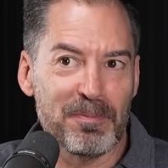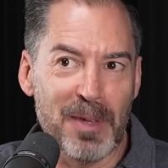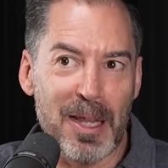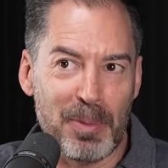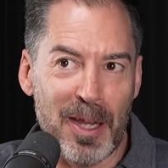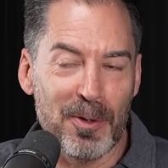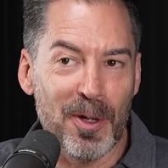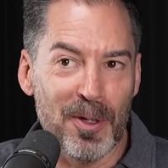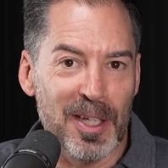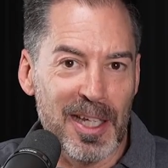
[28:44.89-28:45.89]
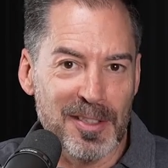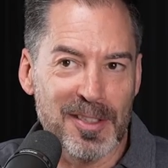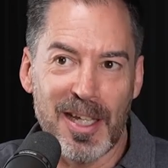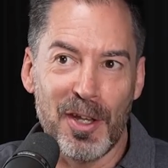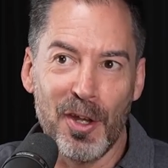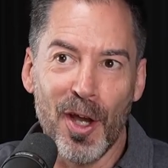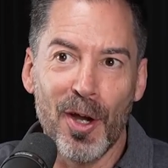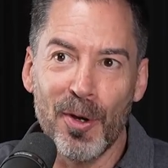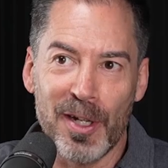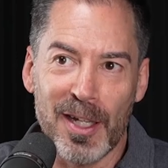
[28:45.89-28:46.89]
make payroll. And he said
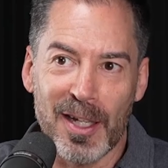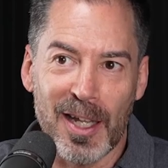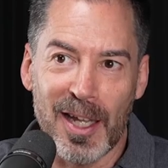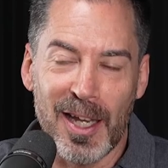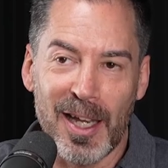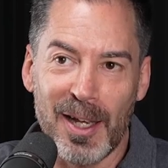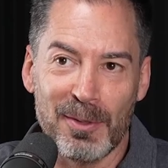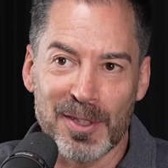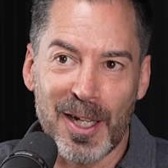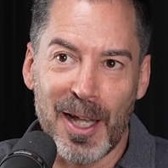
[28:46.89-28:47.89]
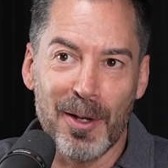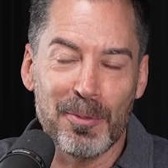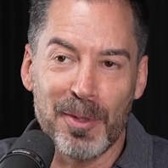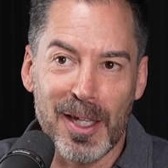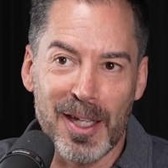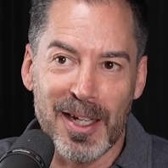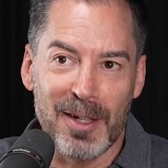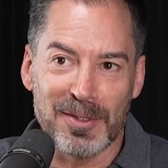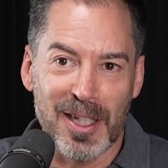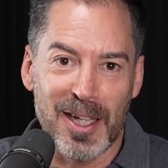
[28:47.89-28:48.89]
no. And he was going to help me. And
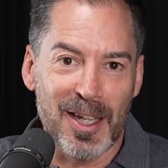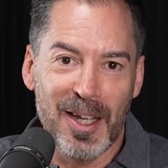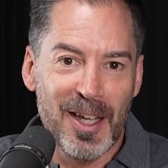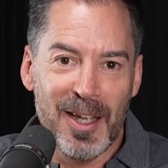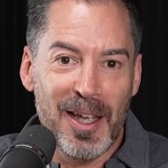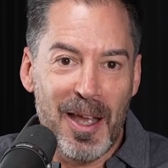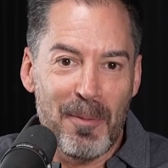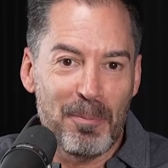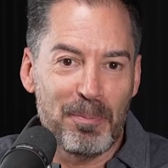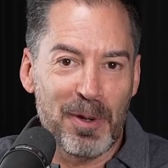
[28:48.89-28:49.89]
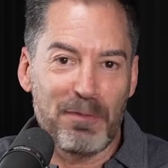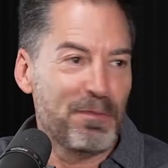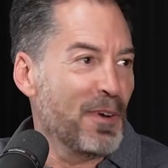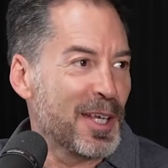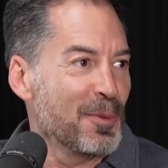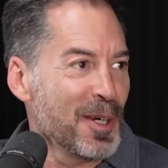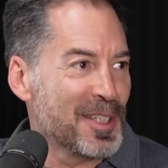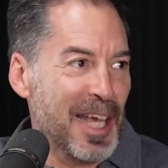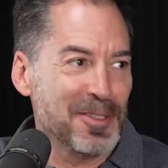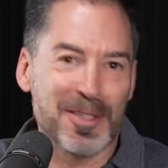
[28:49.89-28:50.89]
I was like, but it fucking
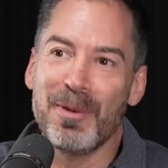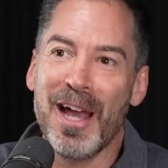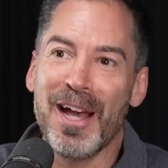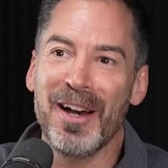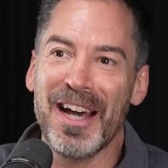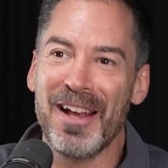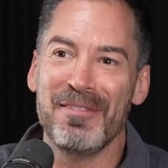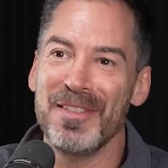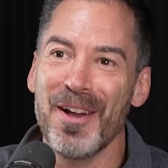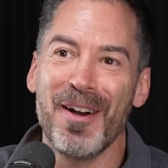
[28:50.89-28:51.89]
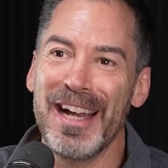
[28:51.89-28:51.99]
worked out somehow. I have no